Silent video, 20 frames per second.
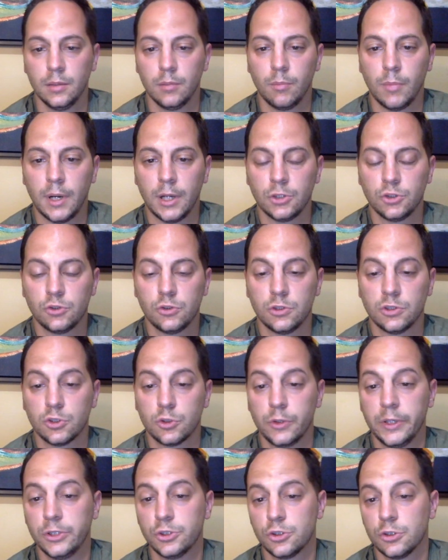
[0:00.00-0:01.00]
monstrous
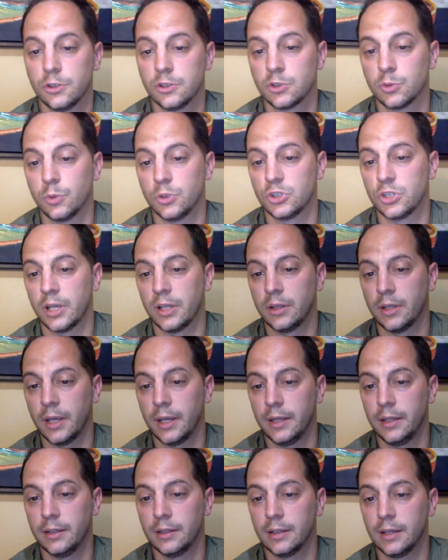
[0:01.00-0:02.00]
creatures which at
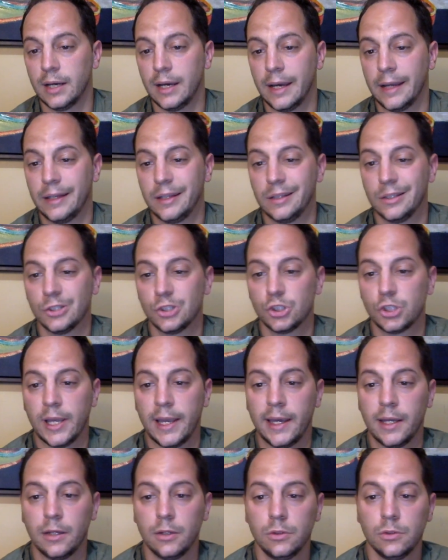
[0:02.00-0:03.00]
night hide in the
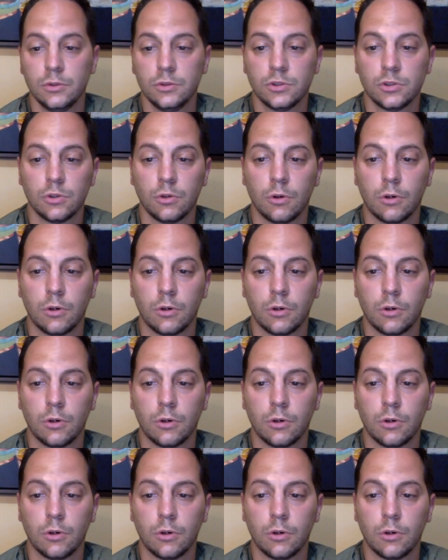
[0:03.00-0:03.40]
shadows